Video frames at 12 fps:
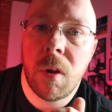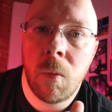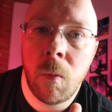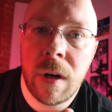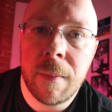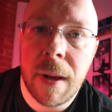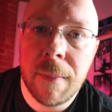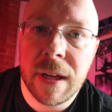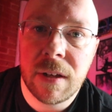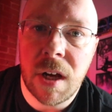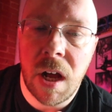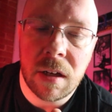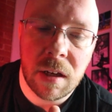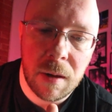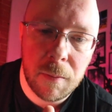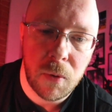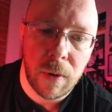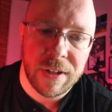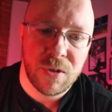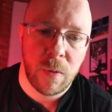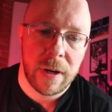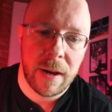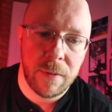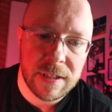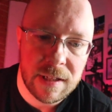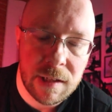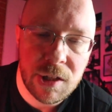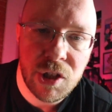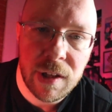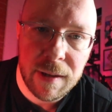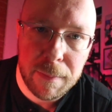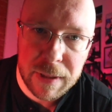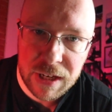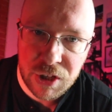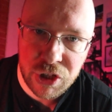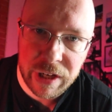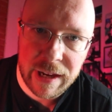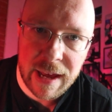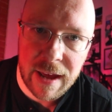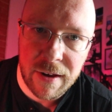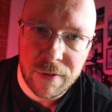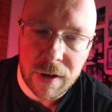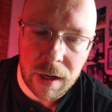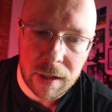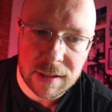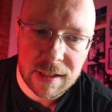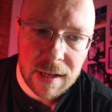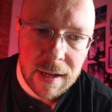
One of my big talking points when I was initially pitching Have Heart,